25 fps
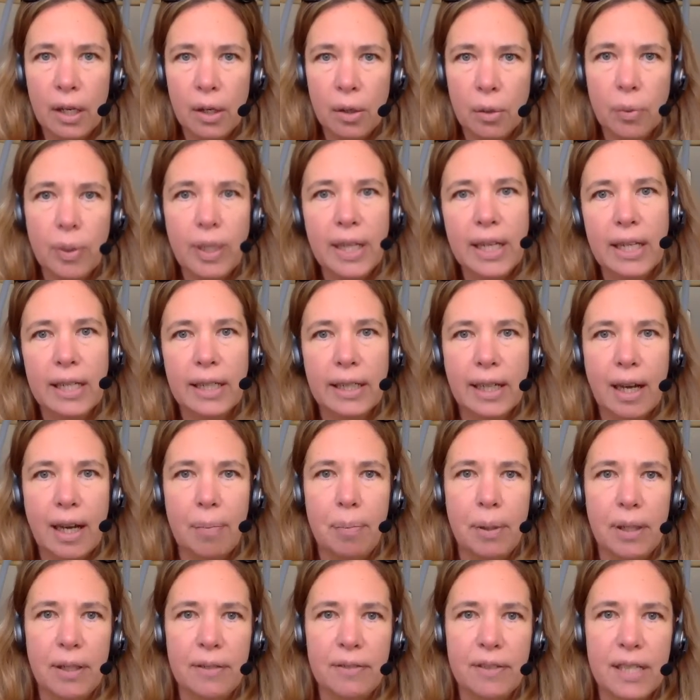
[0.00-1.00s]
we need a
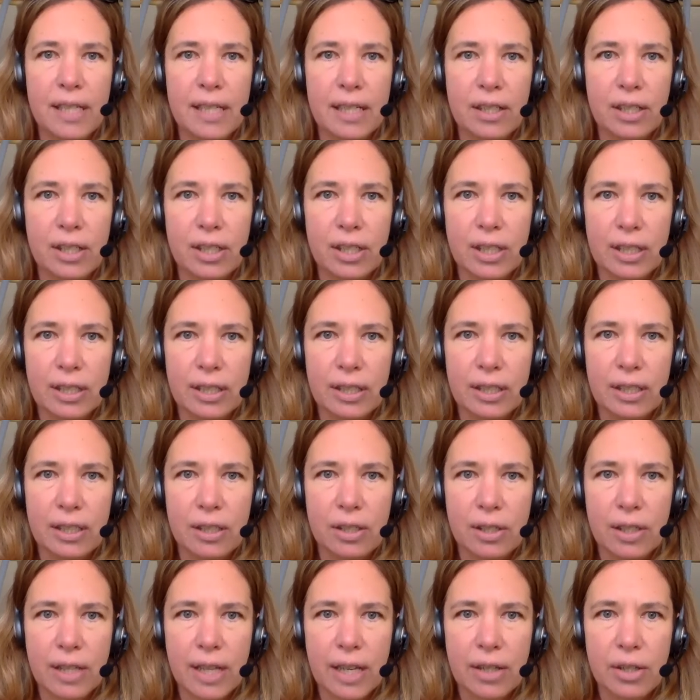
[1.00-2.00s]
couple of sessions
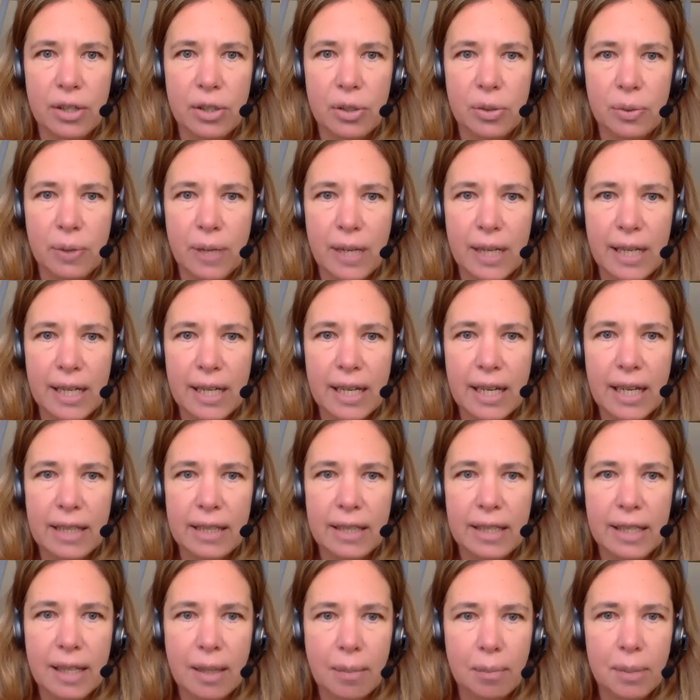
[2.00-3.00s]
to get you ready.
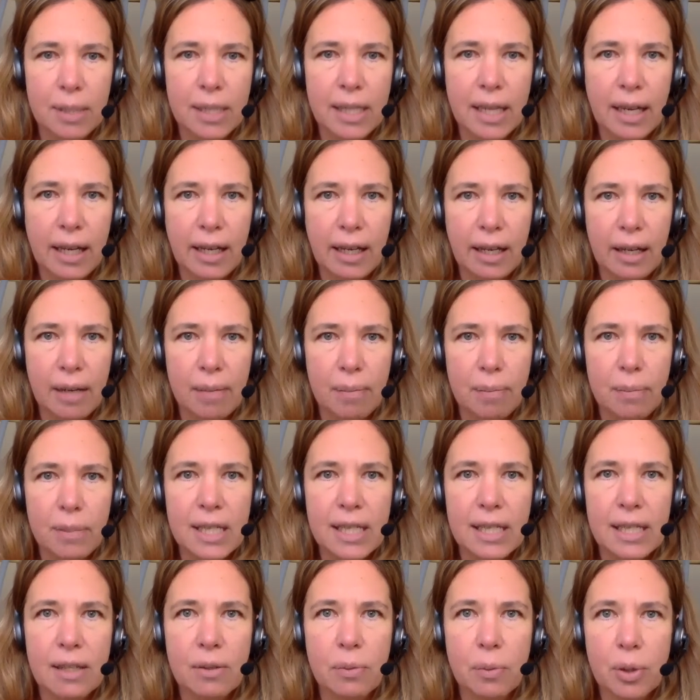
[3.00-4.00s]
And
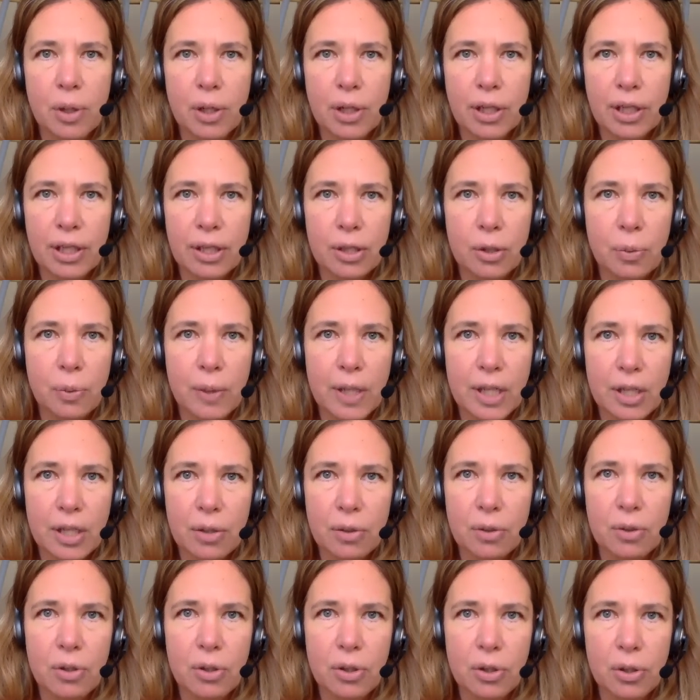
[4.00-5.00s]
sometimes the work that we
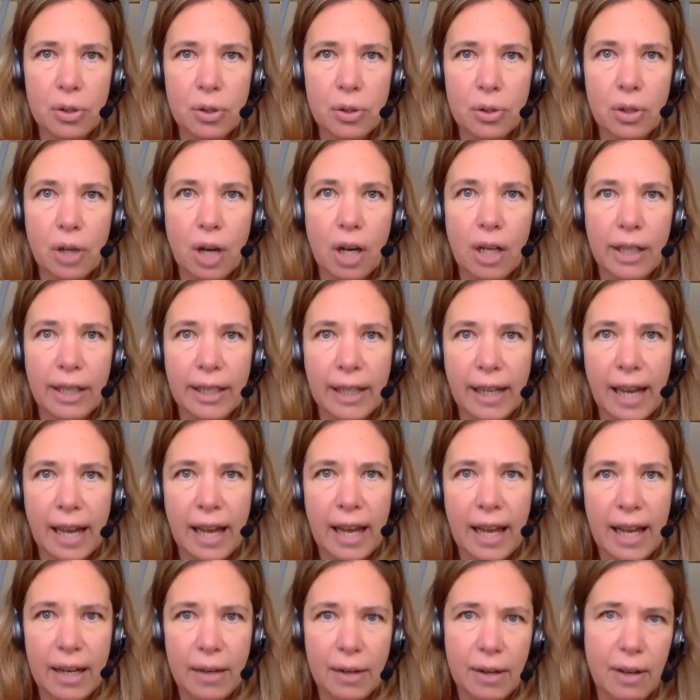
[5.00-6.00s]
do
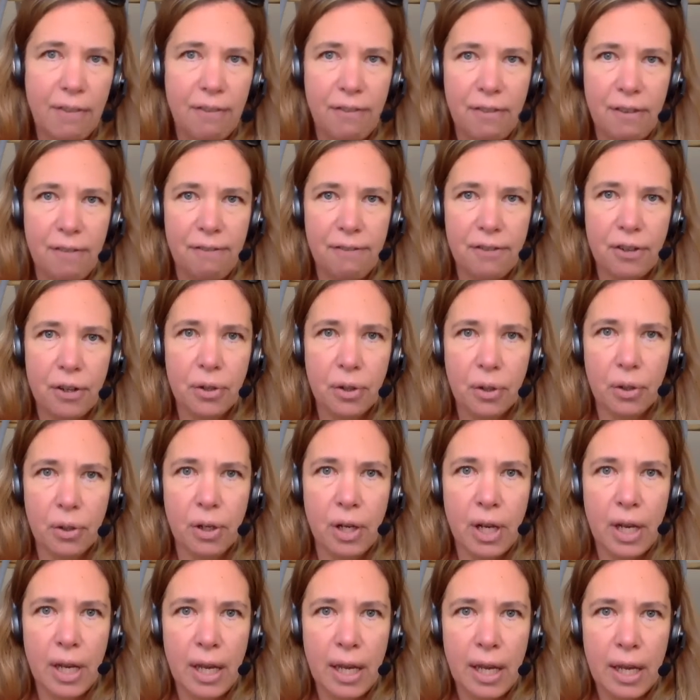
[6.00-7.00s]
online, if you're
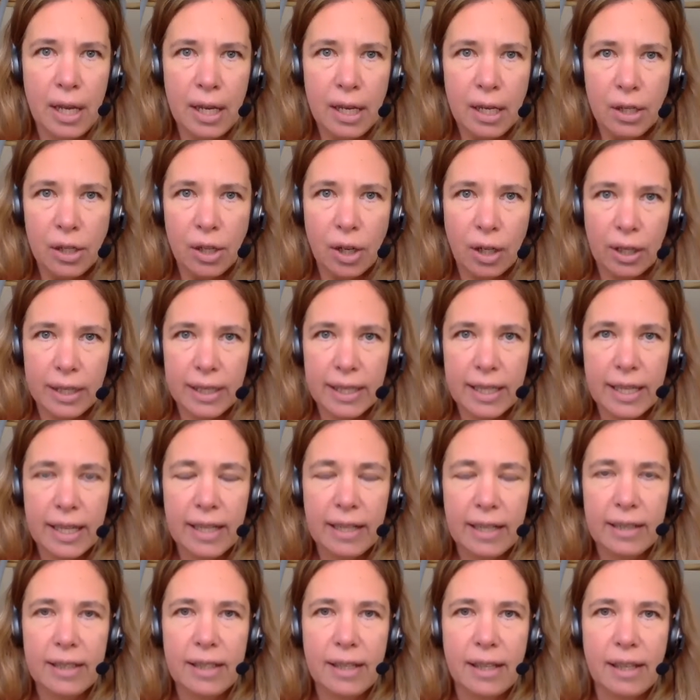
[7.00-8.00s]
not here
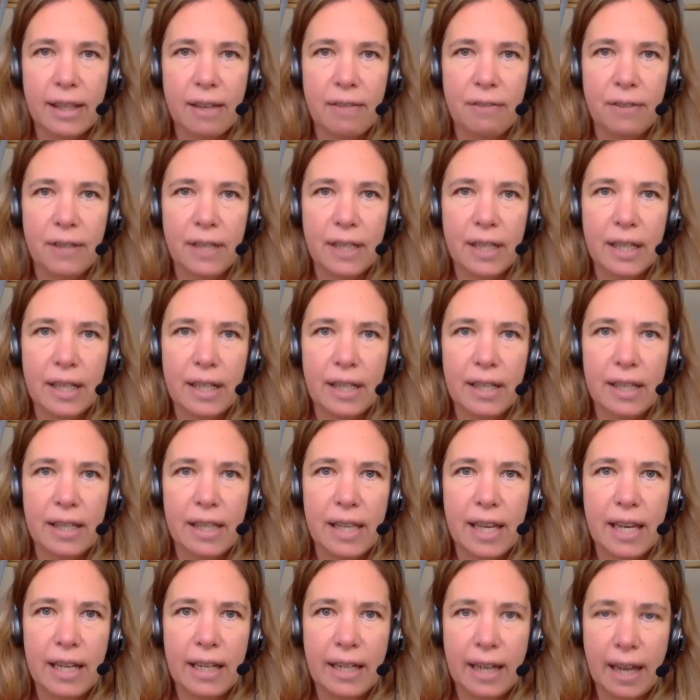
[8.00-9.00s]
in South Africa,
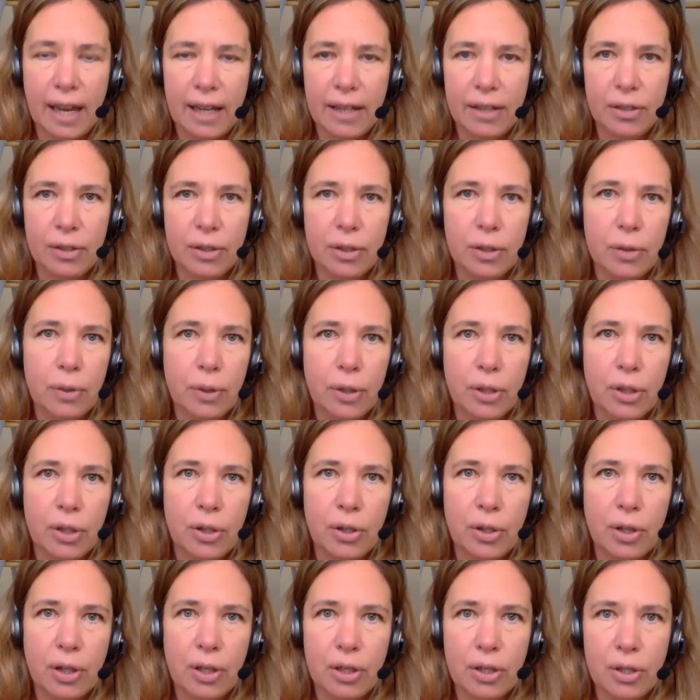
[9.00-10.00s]
then I do it with
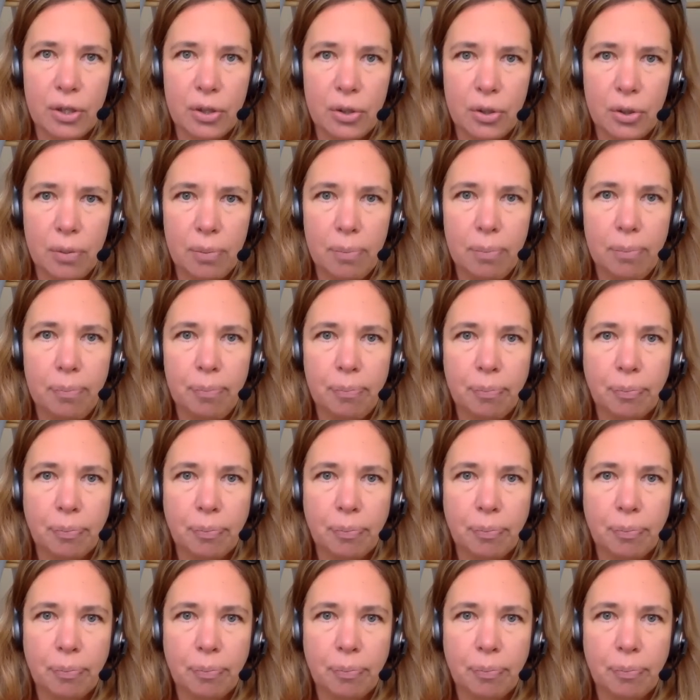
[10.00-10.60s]
you on Zoom.